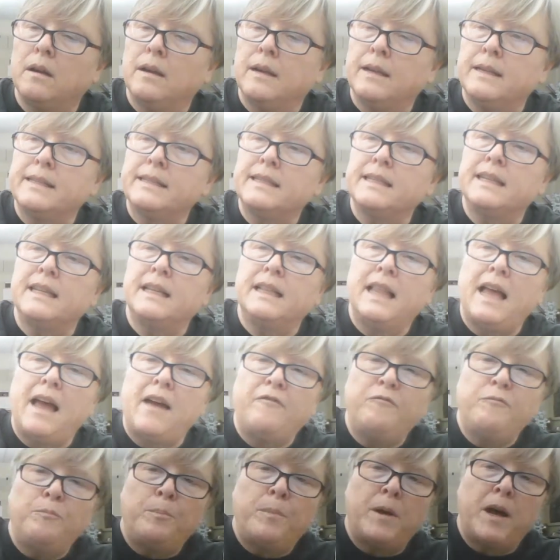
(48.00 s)
Still
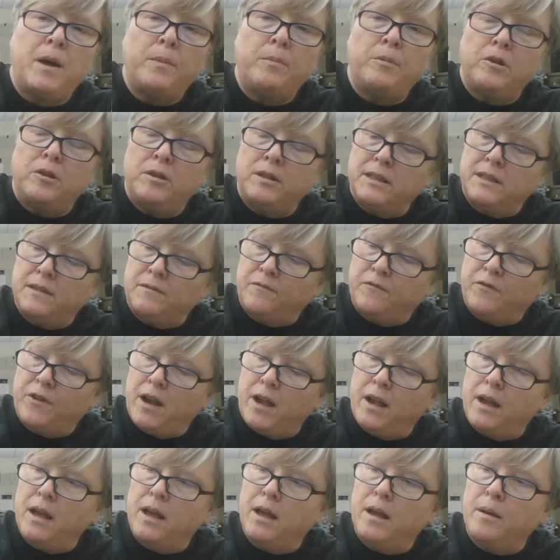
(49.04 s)
have bubbles
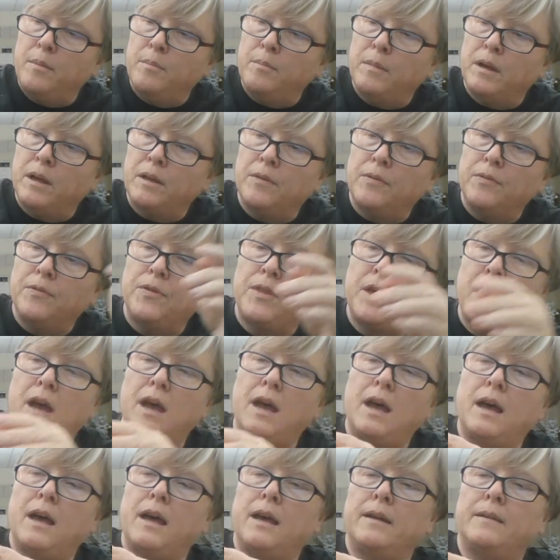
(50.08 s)
from
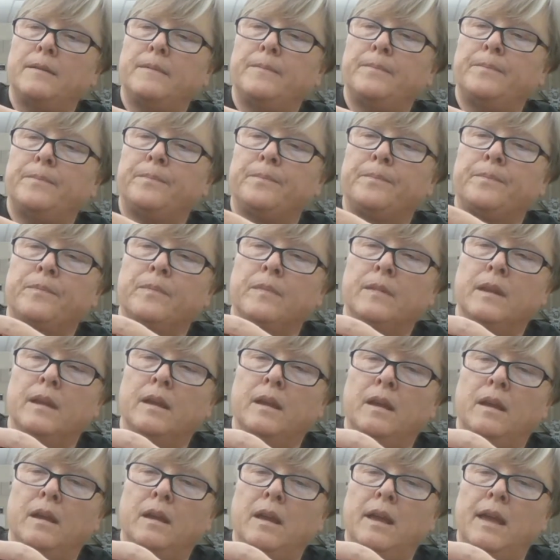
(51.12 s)
the
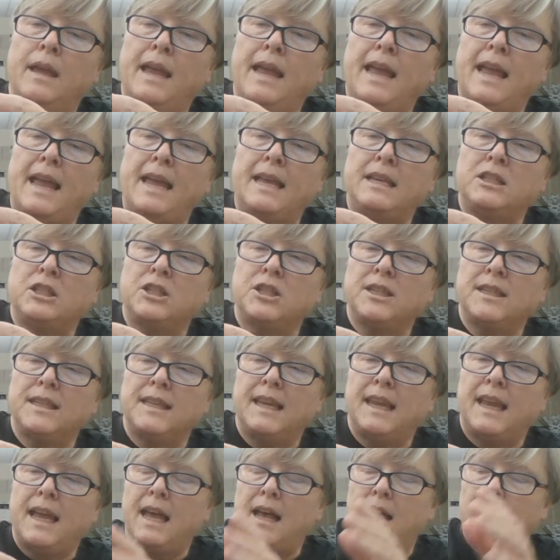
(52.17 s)

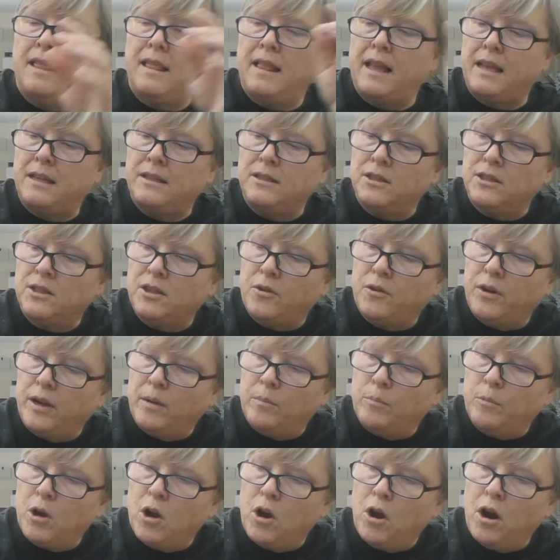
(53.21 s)
HCl and
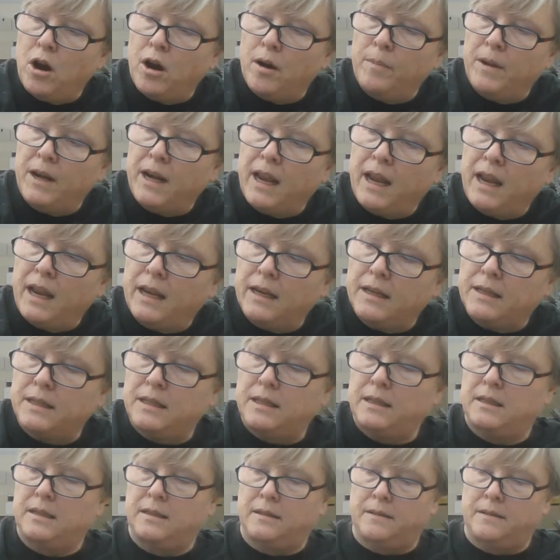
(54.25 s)
sodium carbonate.